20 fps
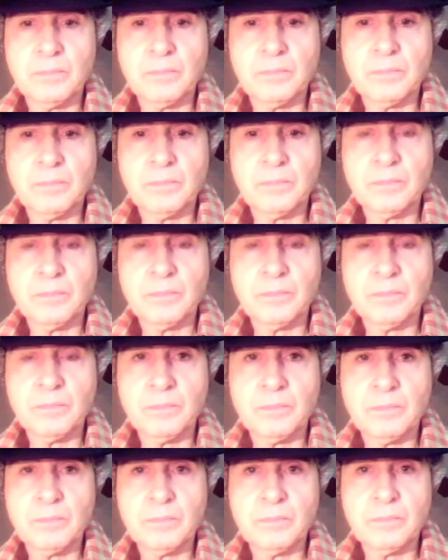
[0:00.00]

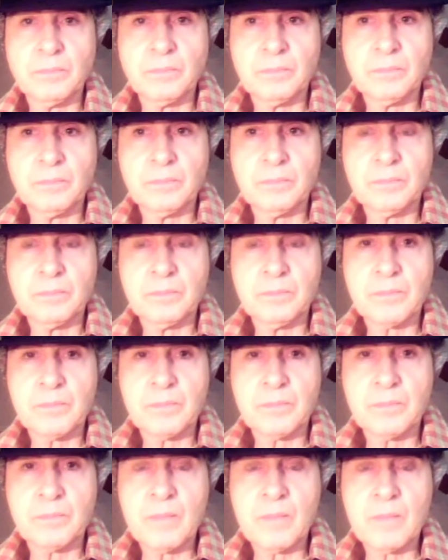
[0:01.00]
(no one is talking)